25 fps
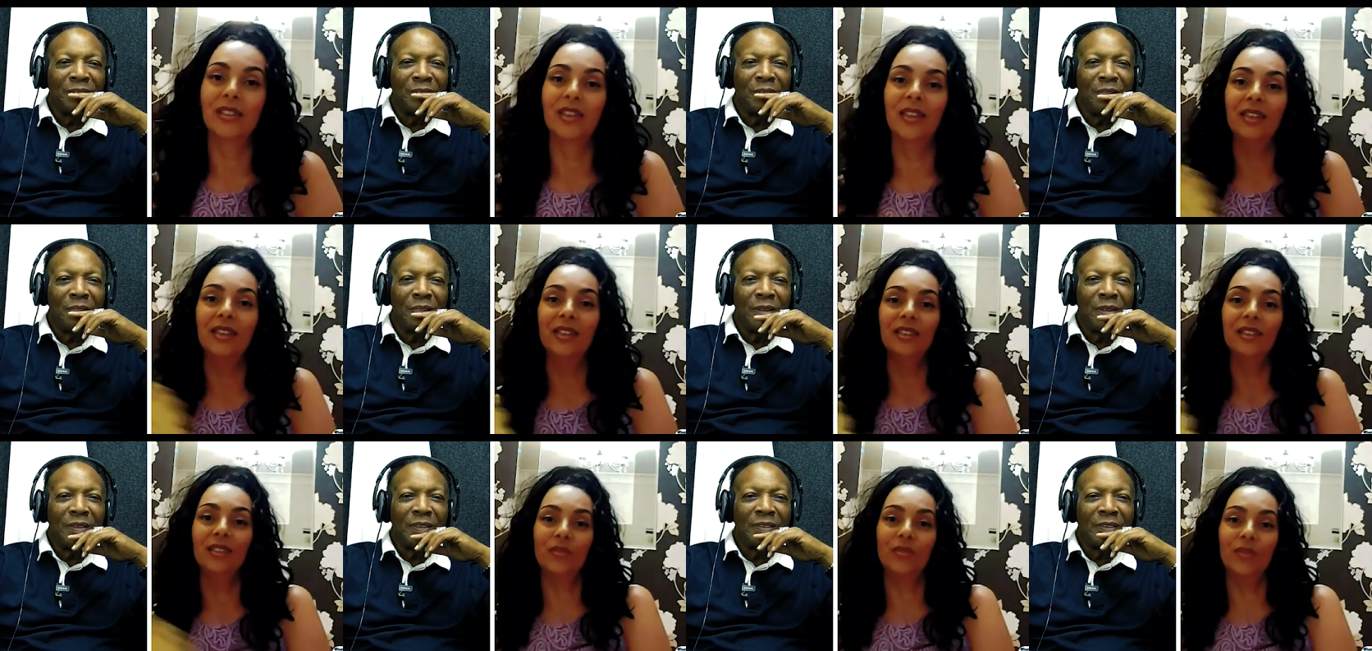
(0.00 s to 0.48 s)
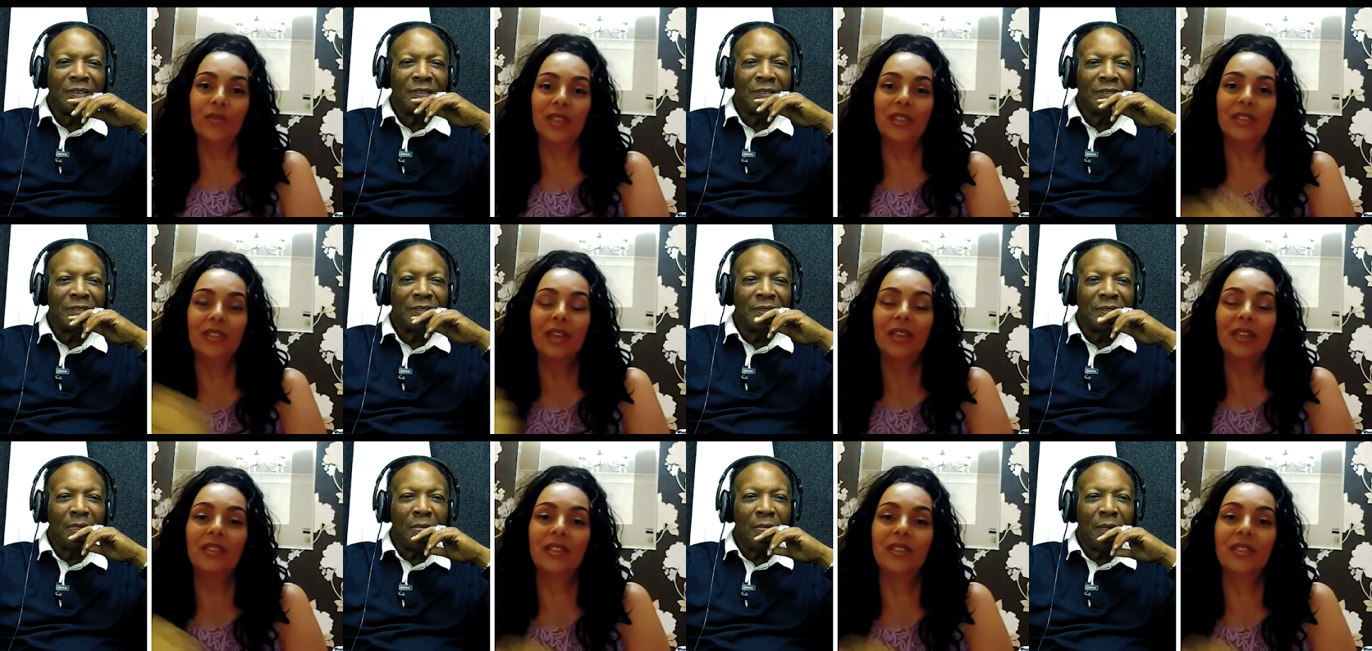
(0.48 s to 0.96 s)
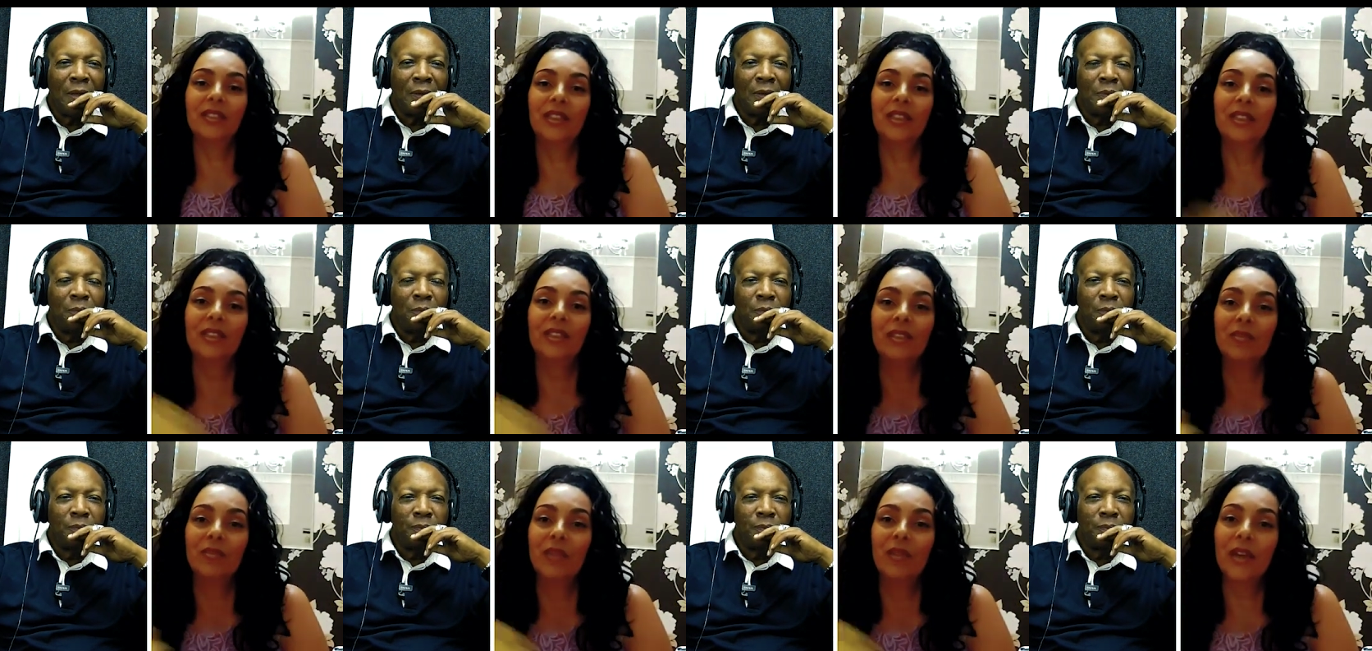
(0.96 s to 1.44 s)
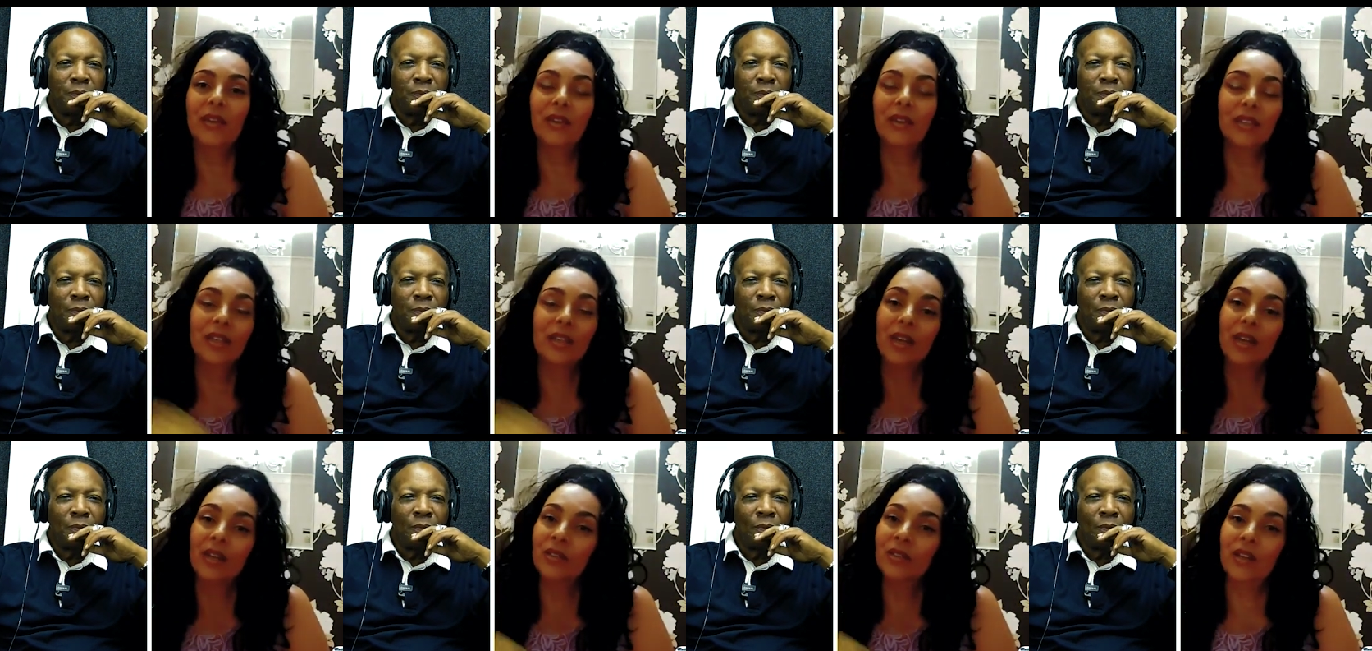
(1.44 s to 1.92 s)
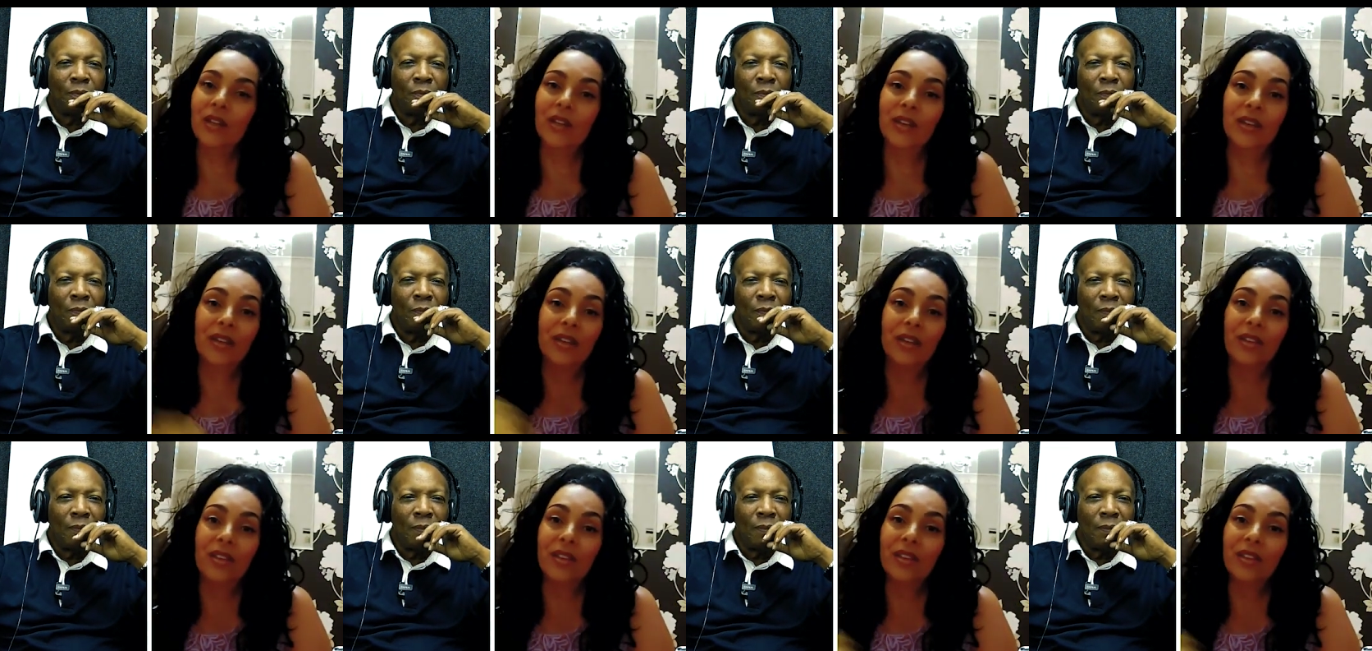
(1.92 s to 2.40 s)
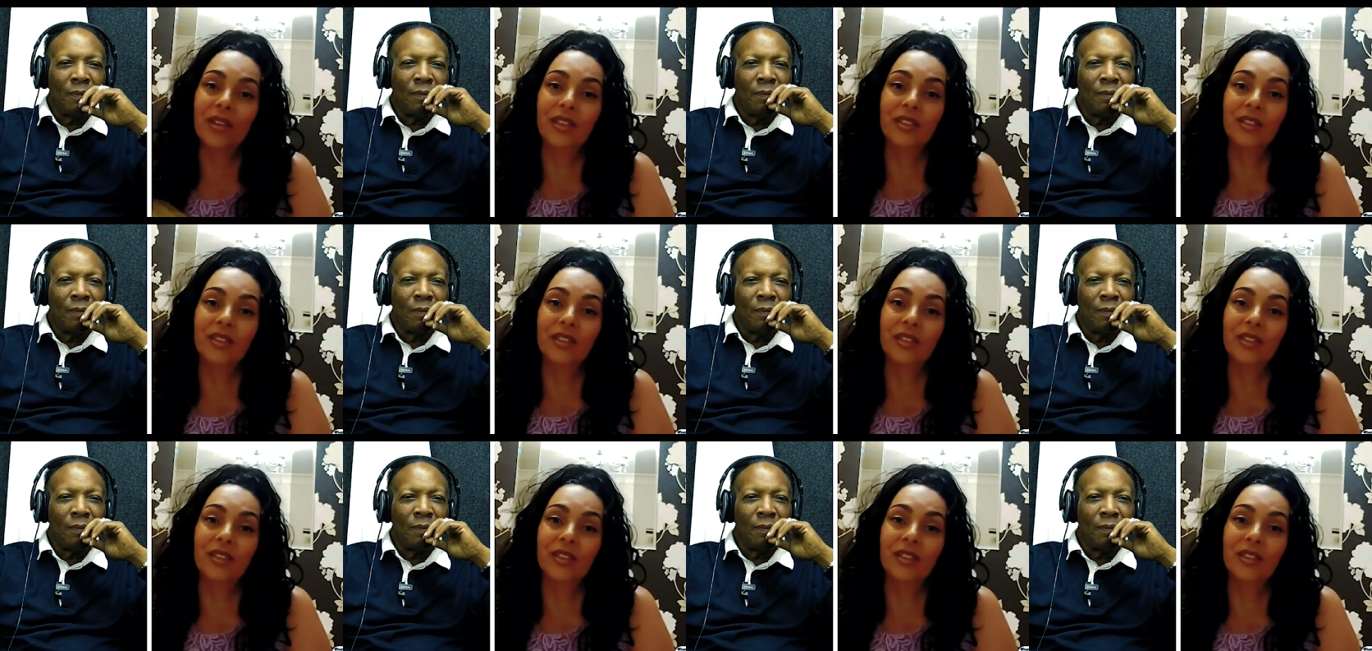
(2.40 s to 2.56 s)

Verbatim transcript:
Speaker 1: He's fantastic, very down to earth.